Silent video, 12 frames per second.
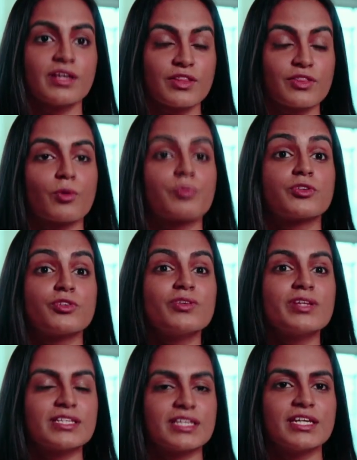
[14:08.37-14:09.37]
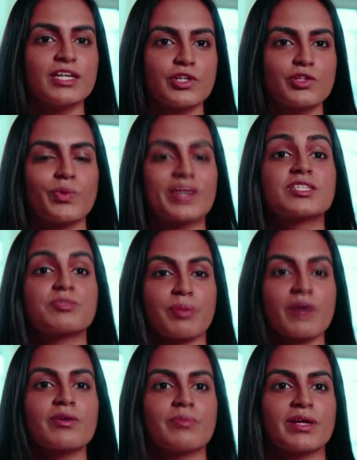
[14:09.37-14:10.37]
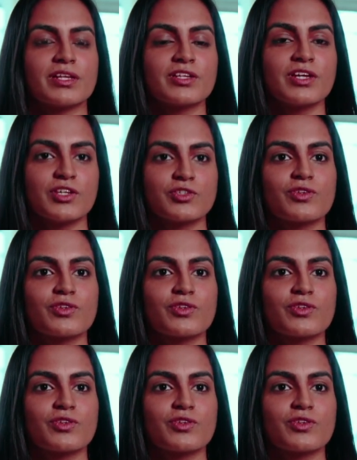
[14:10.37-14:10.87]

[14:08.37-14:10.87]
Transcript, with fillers: the opportunity to experiment so